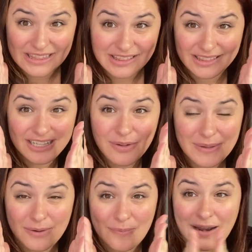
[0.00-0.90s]
little bit
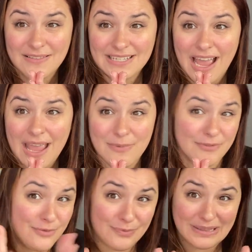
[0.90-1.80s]
amount of time, if
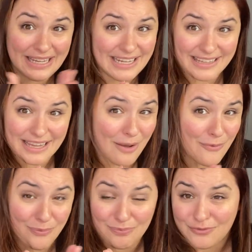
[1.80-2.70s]
you're planning like a
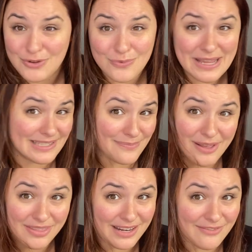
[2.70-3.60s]
few weeks, a
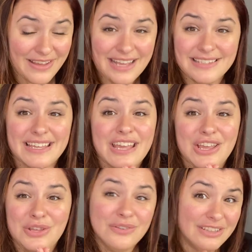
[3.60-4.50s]
month in advance,
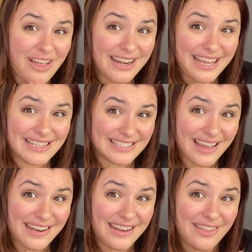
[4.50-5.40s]
you have a lot to get
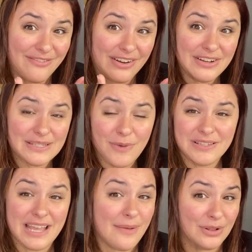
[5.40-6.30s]
done in a very small
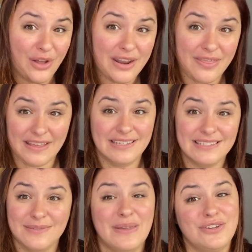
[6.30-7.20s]
time, a lot of things
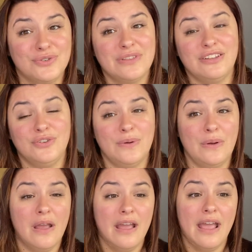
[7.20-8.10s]
to make sure that you
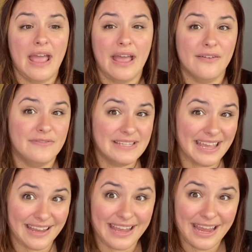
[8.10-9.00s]
have
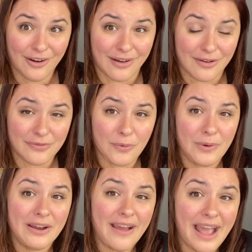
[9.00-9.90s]
taken care of.
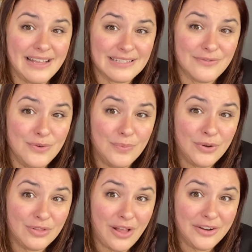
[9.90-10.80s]
Whereas if you
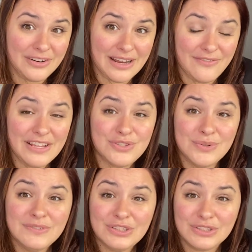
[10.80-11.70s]
book longer in advance, you
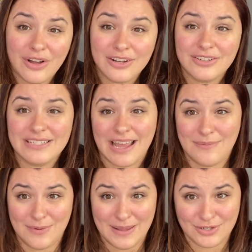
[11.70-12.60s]
have a longer time
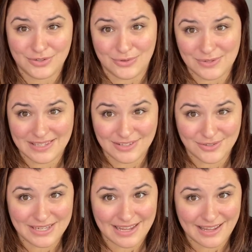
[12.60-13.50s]
to make sure those things are
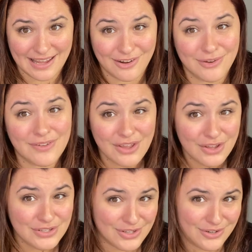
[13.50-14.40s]
taken care of,
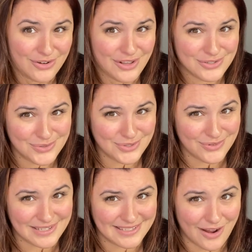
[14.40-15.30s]
so you're not so
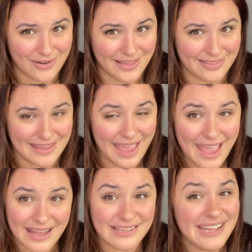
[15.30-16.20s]
stressed out at the
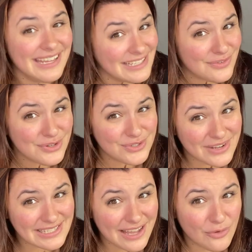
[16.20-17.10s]
end. So if you're
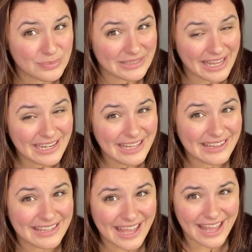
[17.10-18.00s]
stressed out planning at
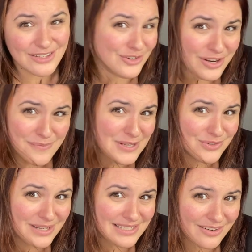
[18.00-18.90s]
the end, you're gonna be
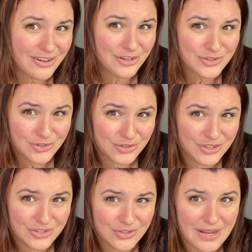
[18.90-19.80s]
stressed out on
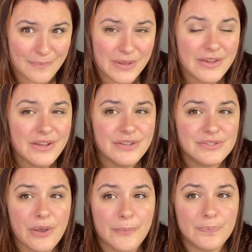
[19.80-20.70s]
your trip.
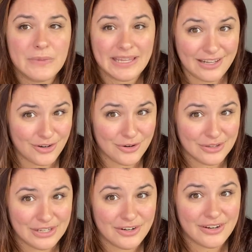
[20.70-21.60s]
So planning
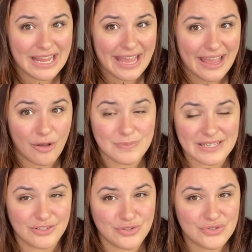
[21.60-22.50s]
earlier helps
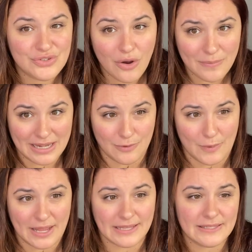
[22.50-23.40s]
in so many
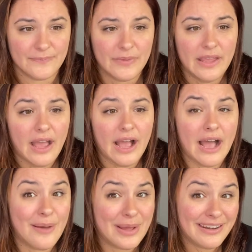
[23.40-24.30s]
ways.
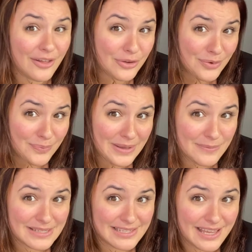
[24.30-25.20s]
Another big
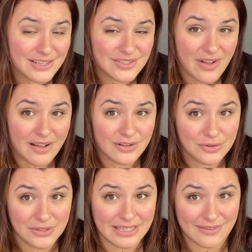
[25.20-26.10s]
mistake is not
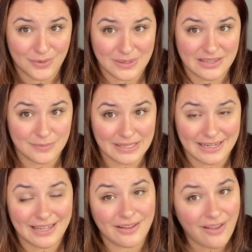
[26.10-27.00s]
including everyone in the
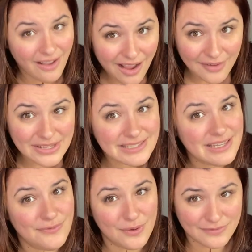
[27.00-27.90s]
planning. Obviously,
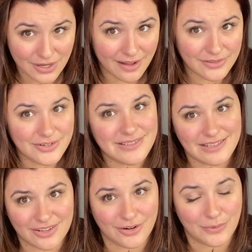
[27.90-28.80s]
if you have toddlers, that's
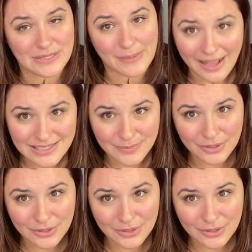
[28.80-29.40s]
not always possible